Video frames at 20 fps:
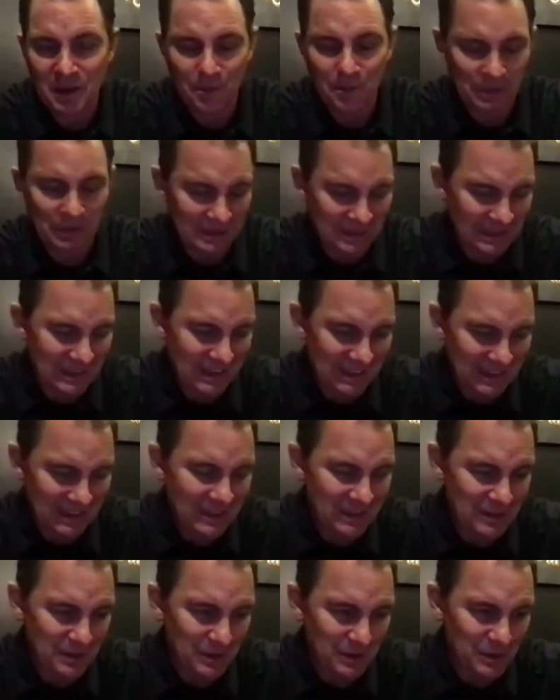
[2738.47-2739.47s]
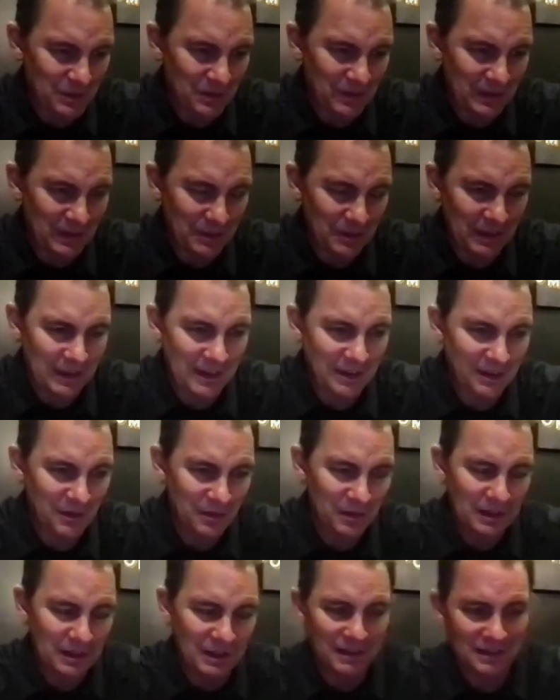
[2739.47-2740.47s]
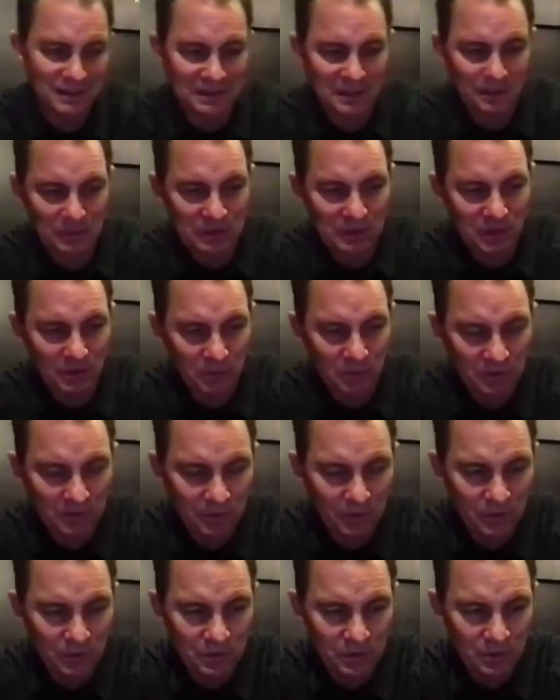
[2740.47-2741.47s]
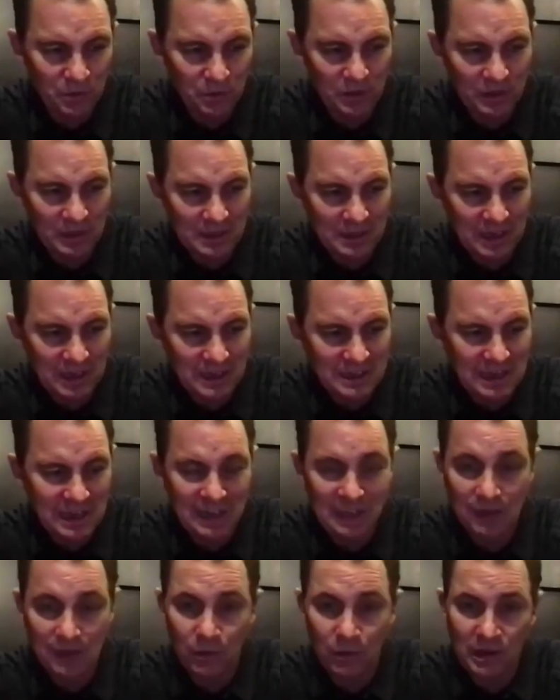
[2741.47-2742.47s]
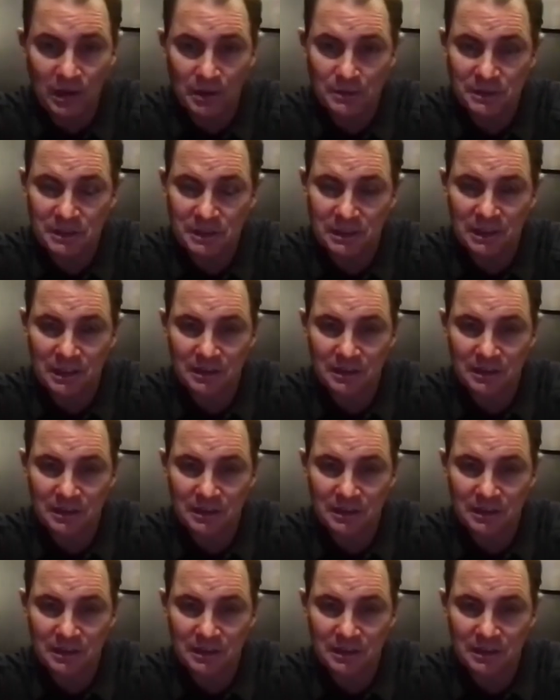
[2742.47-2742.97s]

But it's always funny when I hear someone refer to one of the Titanic ramps